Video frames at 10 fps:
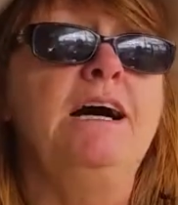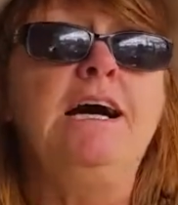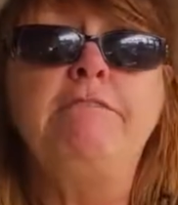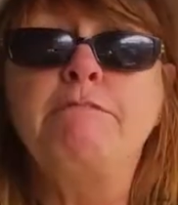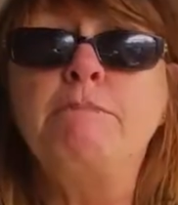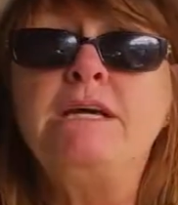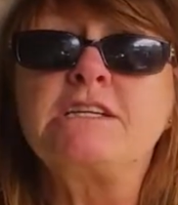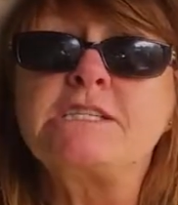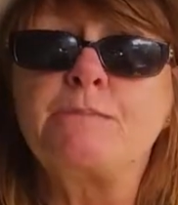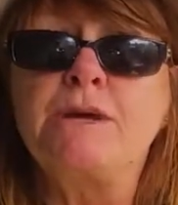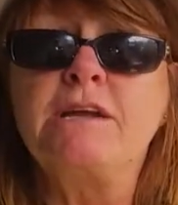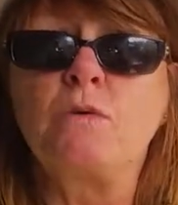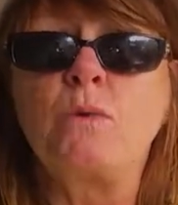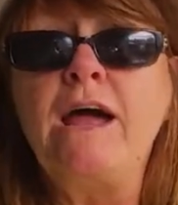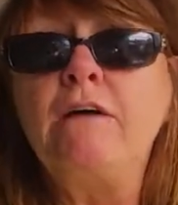half a metre spread
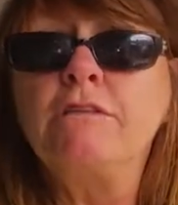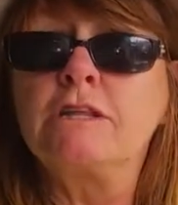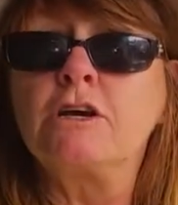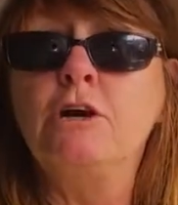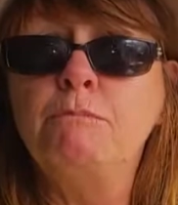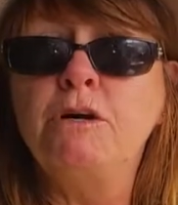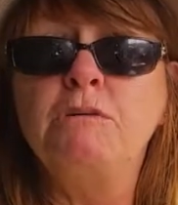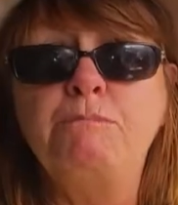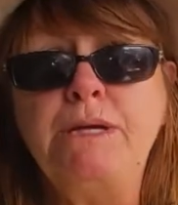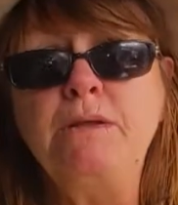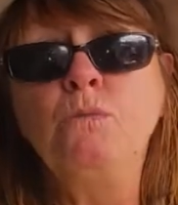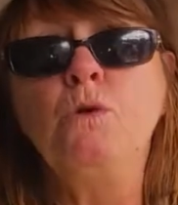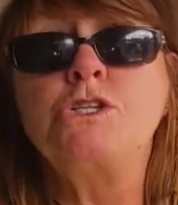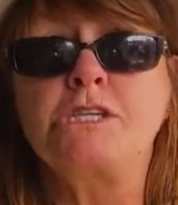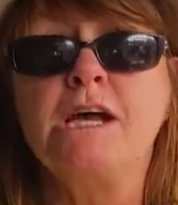around the compot bin,
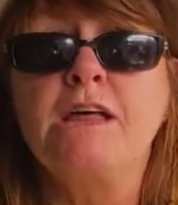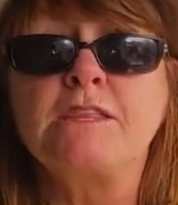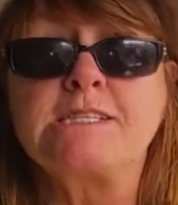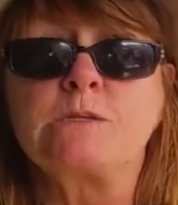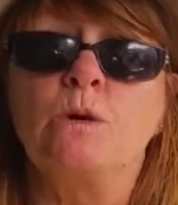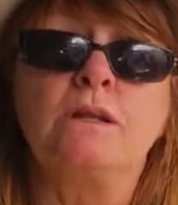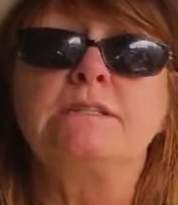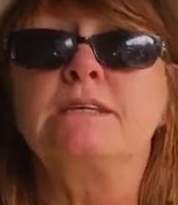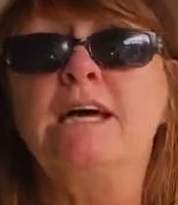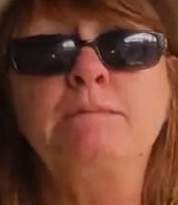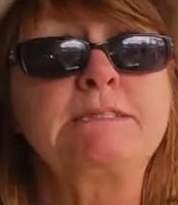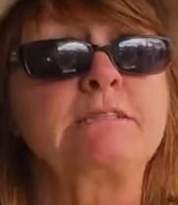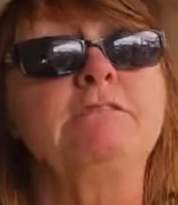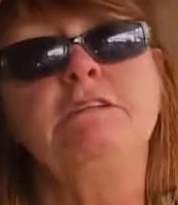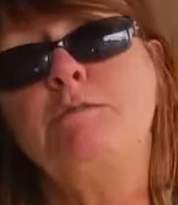which the soil is
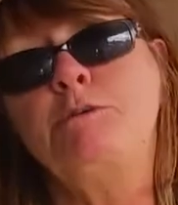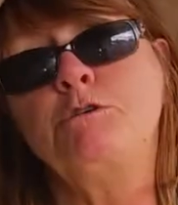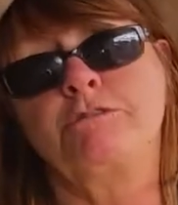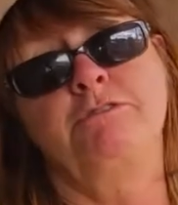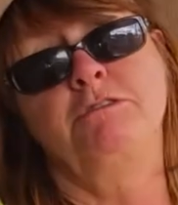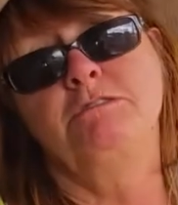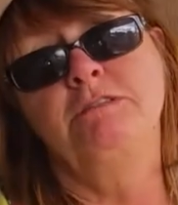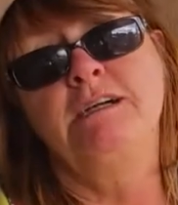absolutely beautiful.